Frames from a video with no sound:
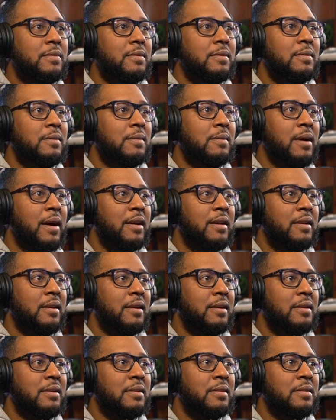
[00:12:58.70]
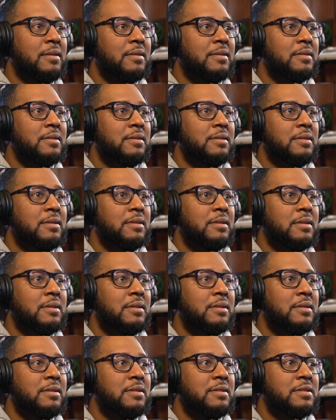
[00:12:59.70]
right here.
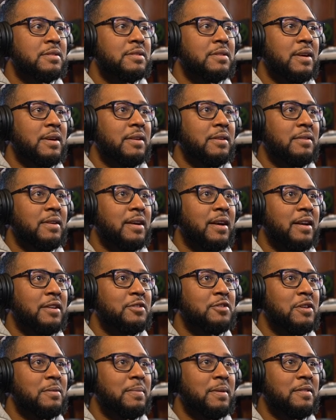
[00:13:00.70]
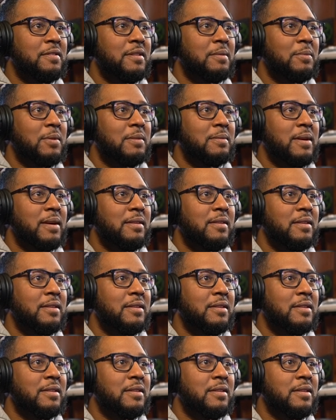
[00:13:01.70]
So I know I got a trumpet somewhere around here